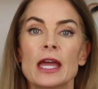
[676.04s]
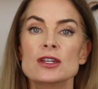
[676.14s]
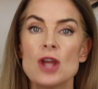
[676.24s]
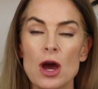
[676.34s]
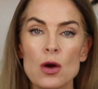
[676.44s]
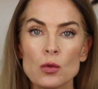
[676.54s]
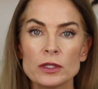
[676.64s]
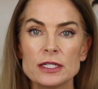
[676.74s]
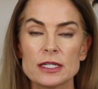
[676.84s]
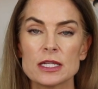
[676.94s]
And not
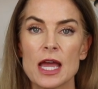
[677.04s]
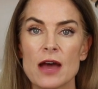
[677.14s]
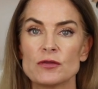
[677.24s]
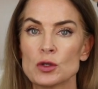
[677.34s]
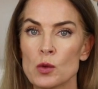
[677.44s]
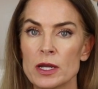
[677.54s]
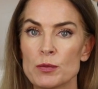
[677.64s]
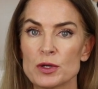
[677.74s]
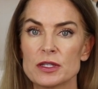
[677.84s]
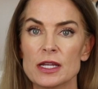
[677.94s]
only does it have 20%
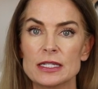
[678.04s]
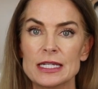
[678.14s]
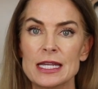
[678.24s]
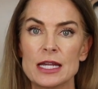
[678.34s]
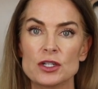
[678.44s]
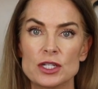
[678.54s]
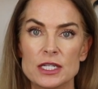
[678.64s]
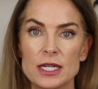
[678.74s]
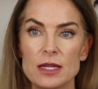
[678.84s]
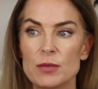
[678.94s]

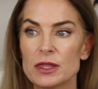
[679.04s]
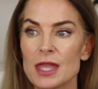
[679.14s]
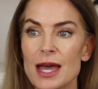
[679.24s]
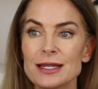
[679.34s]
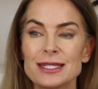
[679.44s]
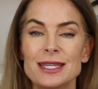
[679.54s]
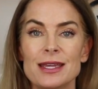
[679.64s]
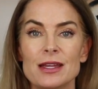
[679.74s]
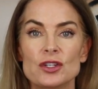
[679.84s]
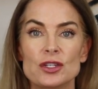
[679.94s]
THD, but that
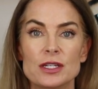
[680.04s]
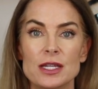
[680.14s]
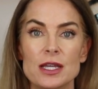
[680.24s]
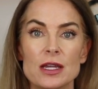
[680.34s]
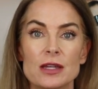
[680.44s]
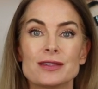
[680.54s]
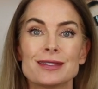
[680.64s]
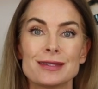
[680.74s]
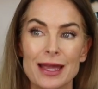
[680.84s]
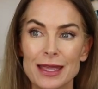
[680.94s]
THD is
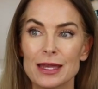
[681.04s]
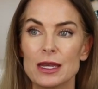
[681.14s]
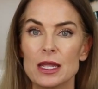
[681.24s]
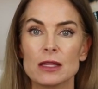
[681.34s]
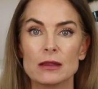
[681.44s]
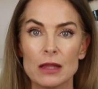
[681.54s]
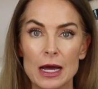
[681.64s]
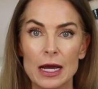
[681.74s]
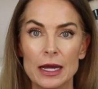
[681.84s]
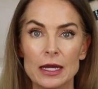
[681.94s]
second in
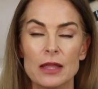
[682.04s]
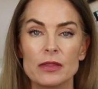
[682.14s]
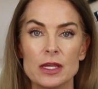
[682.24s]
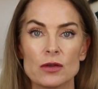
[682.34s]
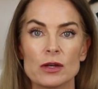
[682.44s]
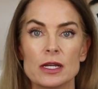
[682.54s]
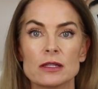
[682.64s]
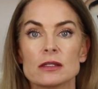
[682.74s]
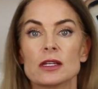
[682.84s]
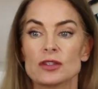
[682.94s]
line in the
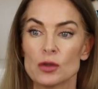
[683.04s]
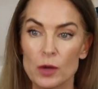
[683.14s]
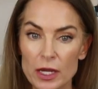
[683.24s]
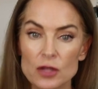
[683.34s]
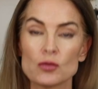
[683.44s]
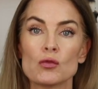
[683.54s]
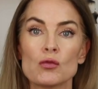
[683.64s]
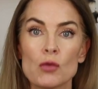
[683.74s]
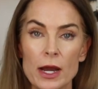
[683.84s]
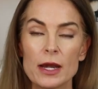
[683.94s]
ingredients list. So it is
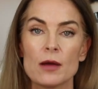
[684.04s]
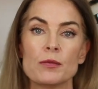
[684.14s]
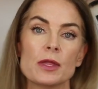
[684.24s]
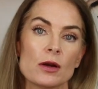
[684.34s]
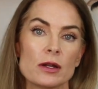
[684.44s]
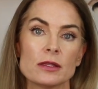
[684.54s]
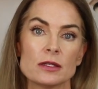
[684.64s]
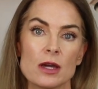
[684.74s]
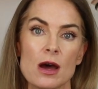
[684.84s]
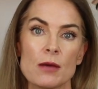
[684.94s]
right up there at the
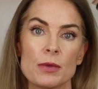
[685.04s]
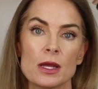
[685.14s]
top.